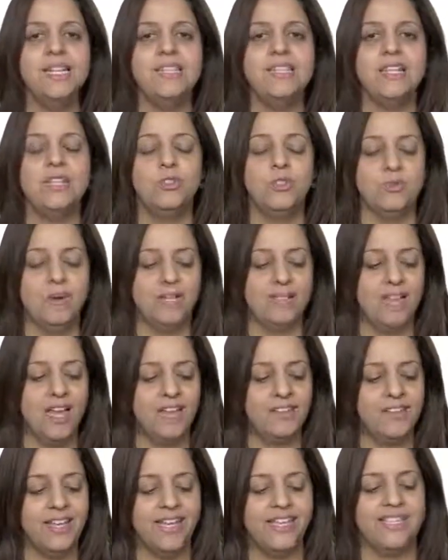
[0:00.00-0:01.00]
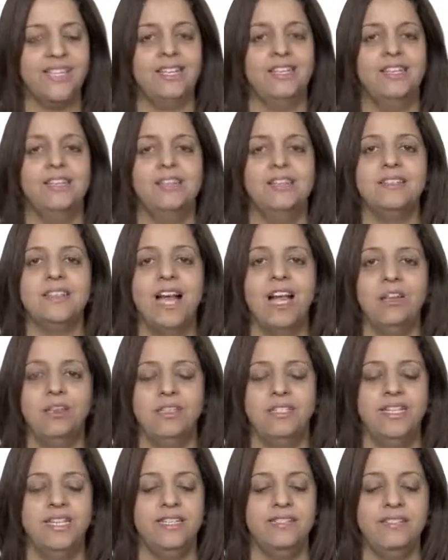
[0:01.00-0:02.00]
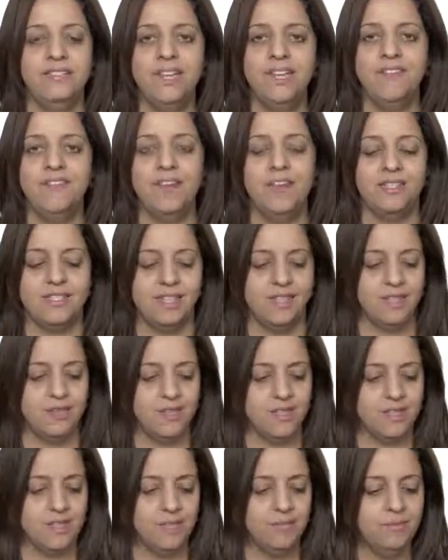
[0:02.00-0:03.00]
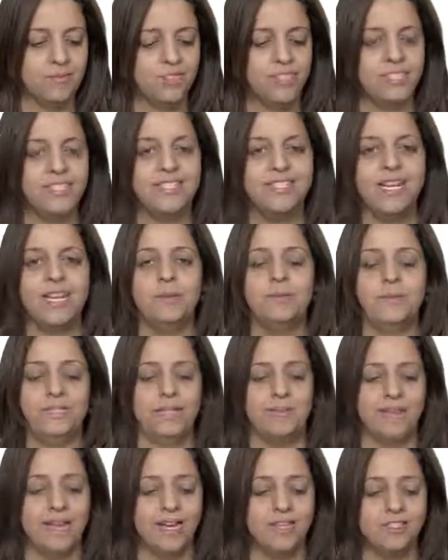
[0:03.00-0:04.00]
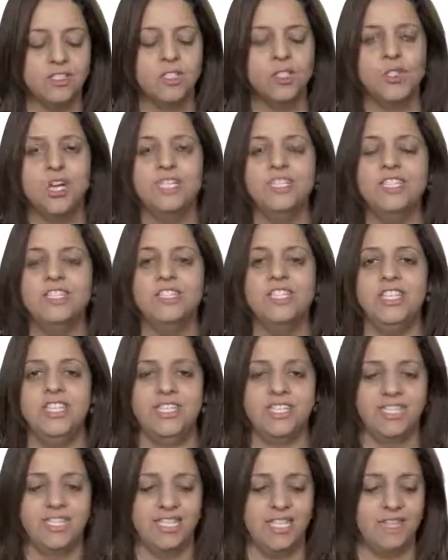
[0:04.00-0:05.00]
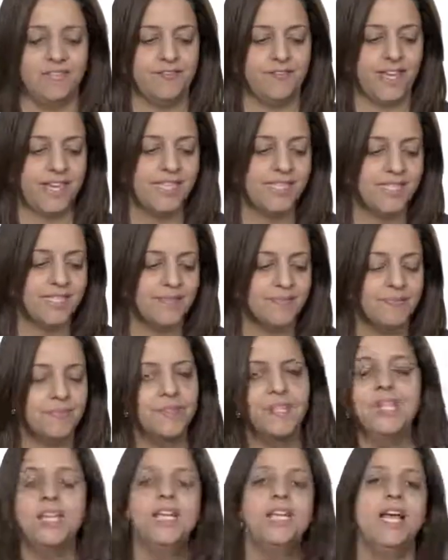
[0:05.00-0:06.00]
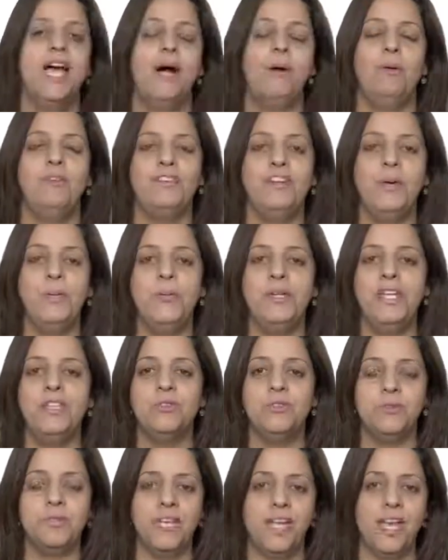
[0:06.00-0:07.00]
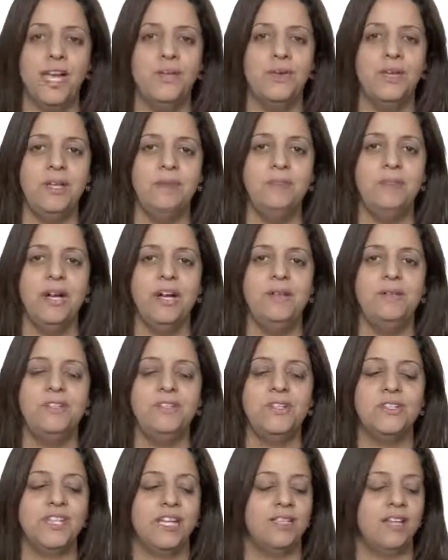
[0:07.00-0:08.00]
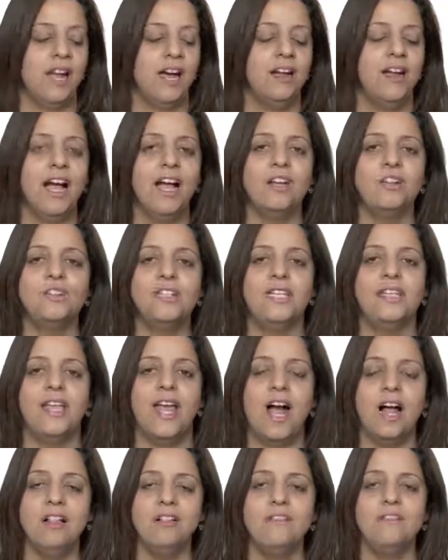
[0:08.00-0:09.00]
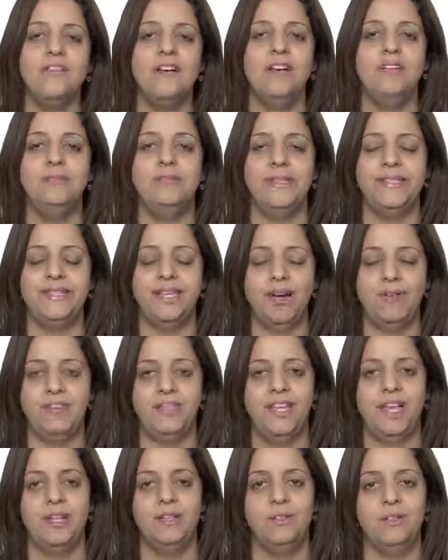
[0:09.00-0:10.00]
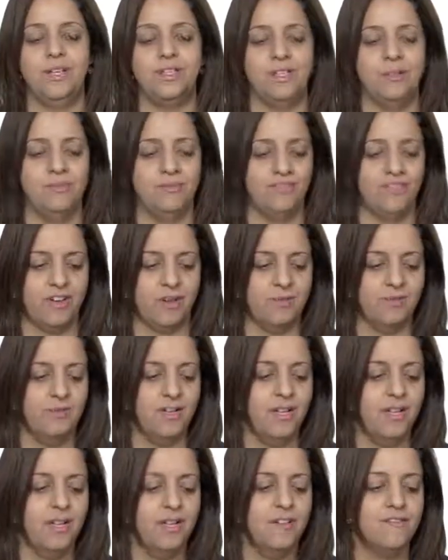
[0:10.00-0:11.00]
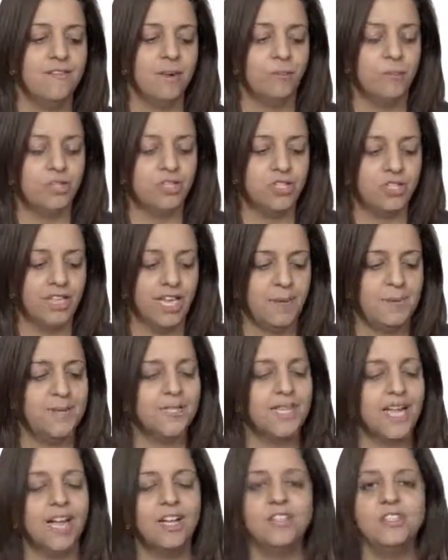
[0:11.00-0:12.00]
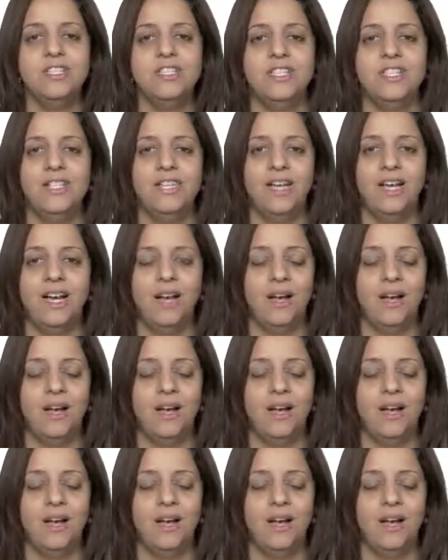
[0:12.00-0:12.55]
that you might have guessed that it is actually a DFS algorithm. So just like minimax, the strategy is DFS. However, we need to carry parameters that are actually the alpha and beta of the algorithm from which the name is actually